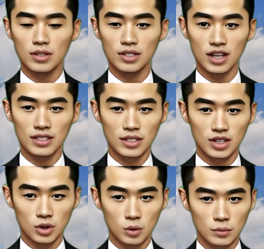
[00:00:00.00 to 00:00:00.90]
to
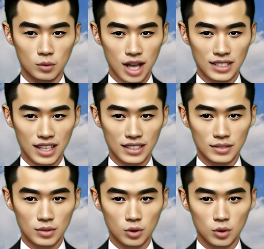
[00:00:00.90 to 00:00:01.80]
continue
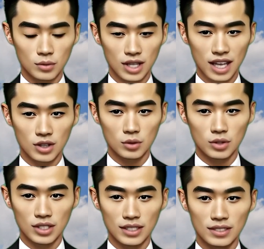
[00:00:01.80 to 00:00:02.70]
embracing new
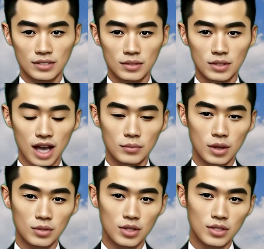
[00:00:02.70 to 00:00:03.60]
technologies and
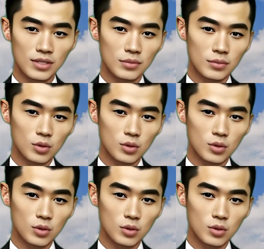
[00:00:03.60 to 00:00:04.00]
methods